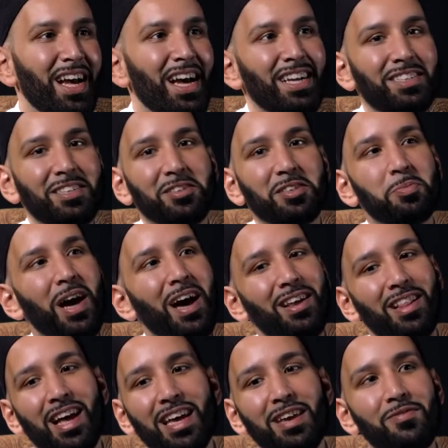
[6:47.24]
Until,
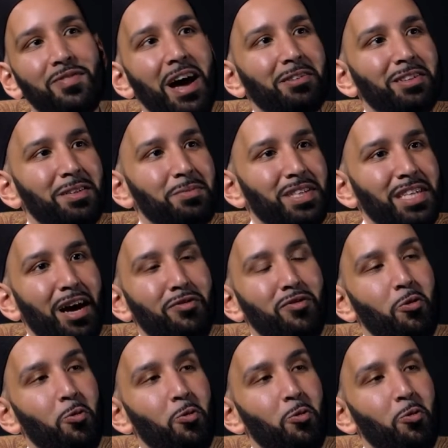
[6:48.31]
subhanAllah, he found himself